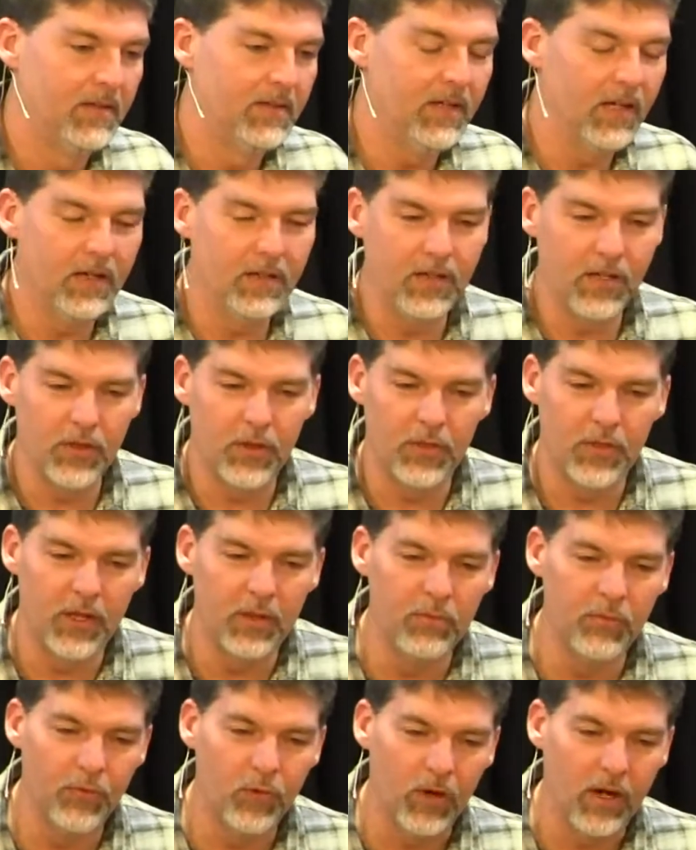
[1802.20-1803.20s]
The, the other
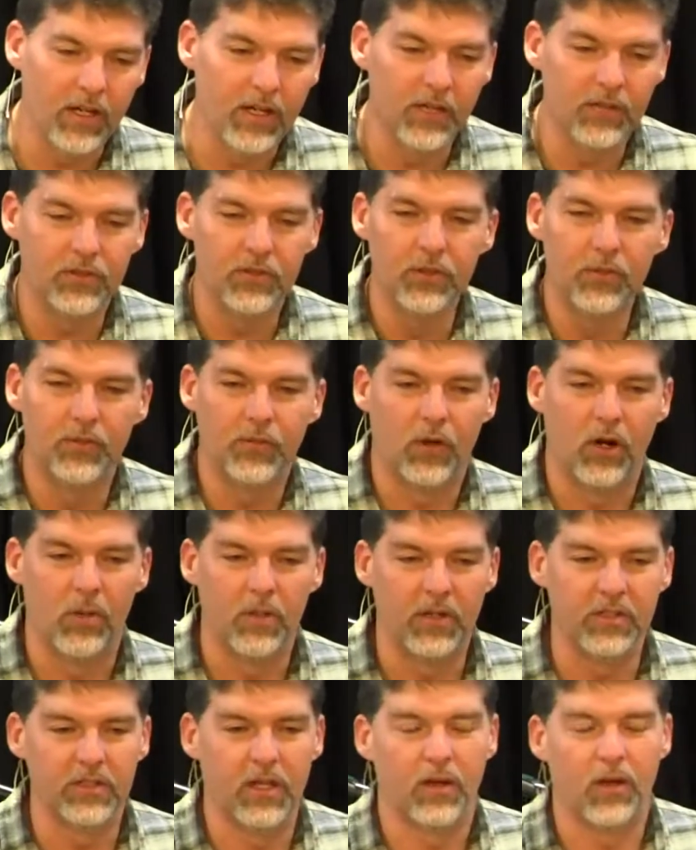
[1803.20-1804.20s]
thing before I get too
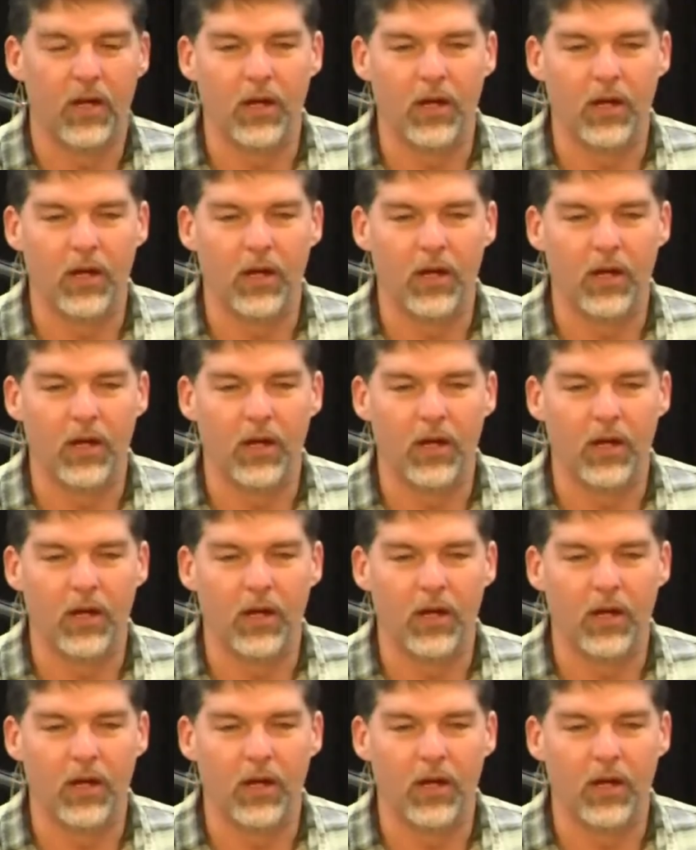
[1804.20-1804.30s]
far, because I,